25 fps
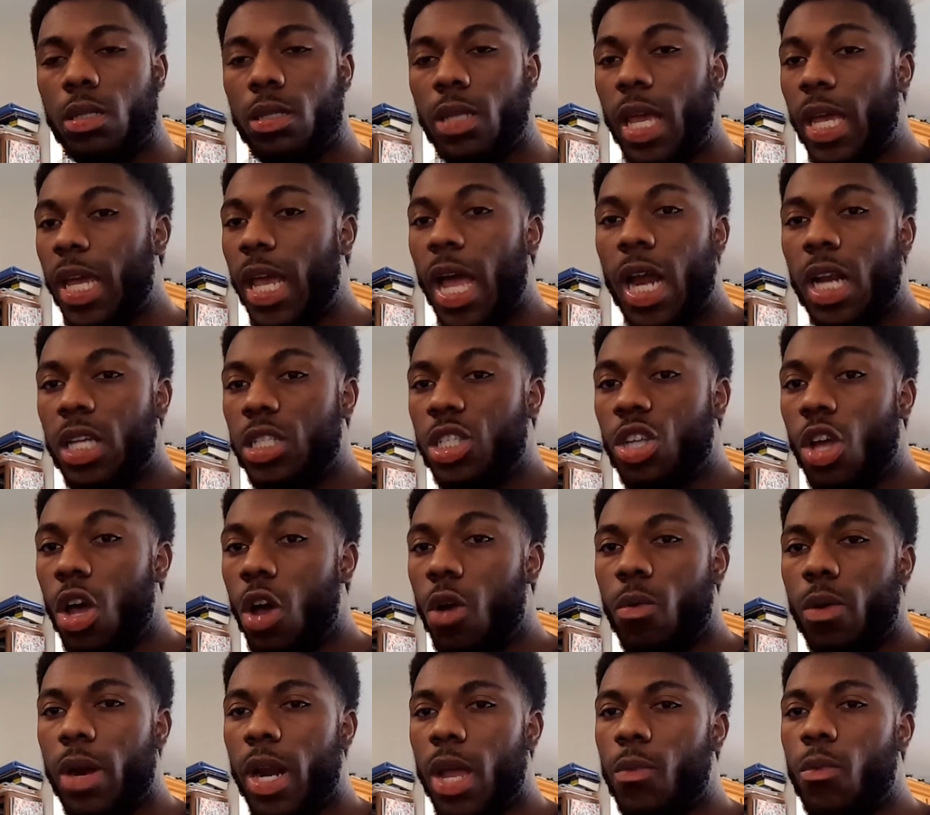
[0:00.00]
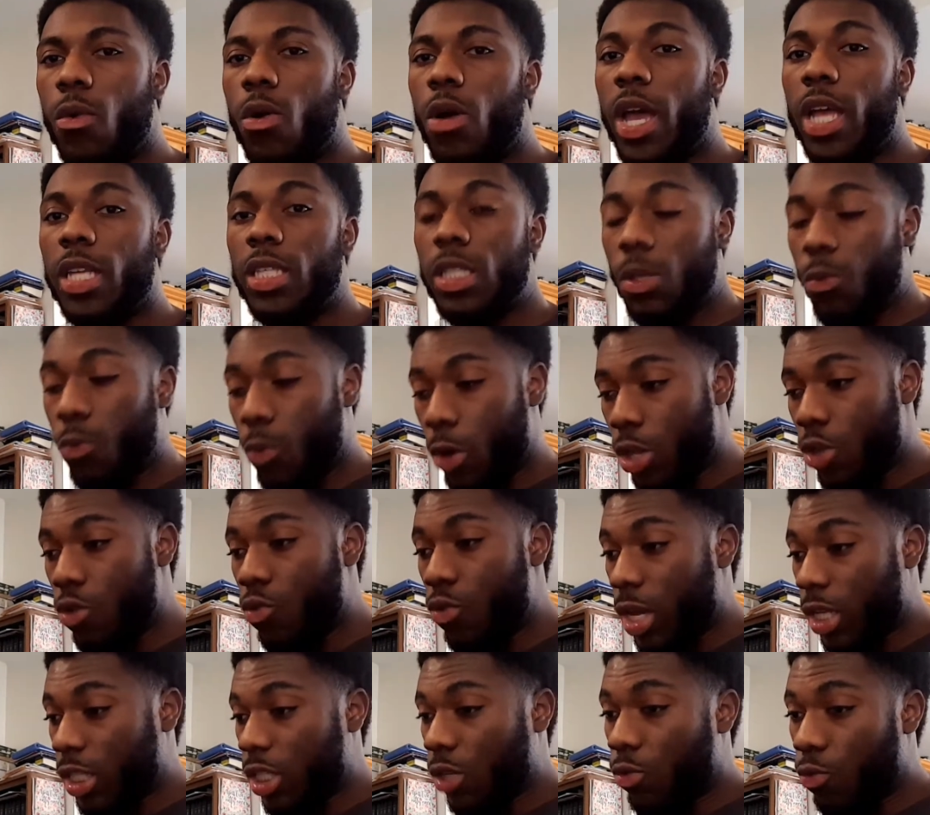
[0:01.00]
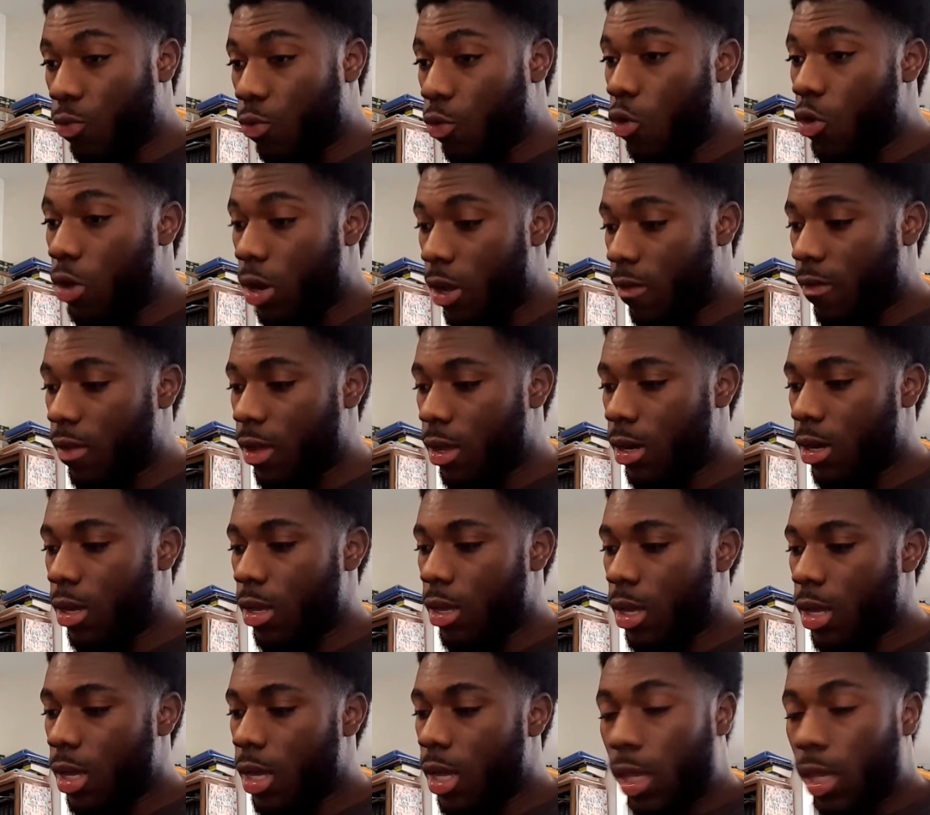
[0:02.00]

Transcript: They got a song where they want, where you get to the root of it,